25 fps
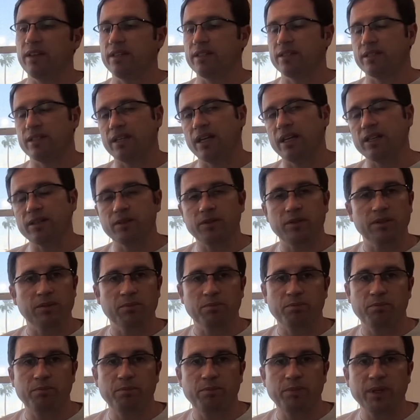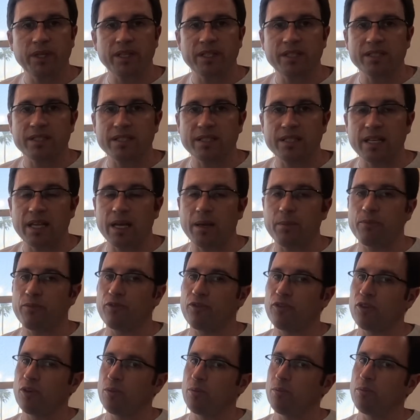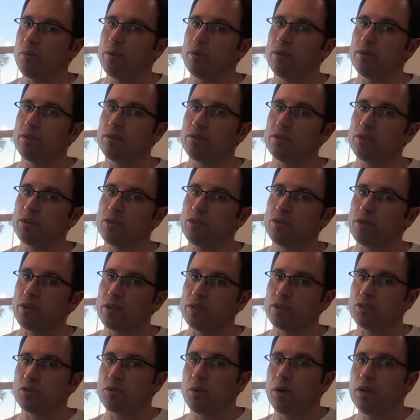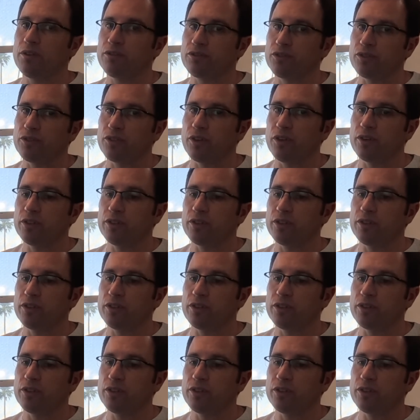that is not big step from two thousand twelve to